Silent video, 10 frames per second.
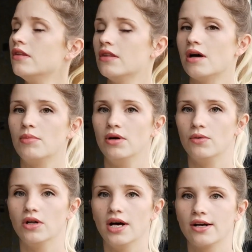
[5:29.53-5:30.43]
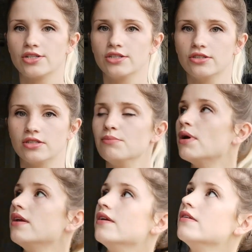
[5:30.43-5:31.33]
That bit of wall actually does need
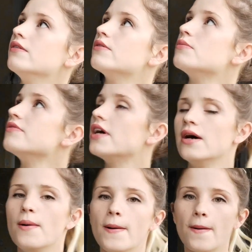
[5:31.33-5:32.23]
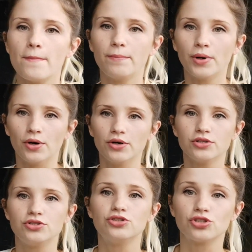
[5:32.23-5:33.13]
painting, to be fair. But
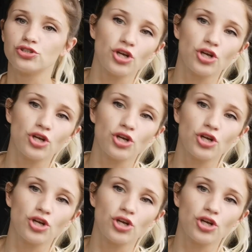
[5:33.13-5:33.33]
just